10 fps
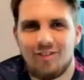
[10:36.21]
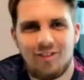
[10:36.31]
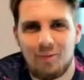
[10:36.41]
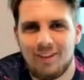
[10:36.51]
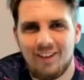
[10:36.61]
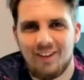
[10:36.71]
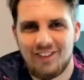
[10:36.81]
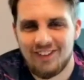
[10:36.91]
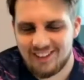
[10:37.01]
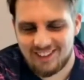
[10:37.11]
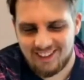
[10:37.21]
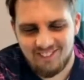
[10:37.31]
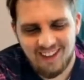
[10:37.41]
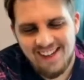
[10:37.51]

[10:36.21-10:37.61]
Fair play, I would do the same.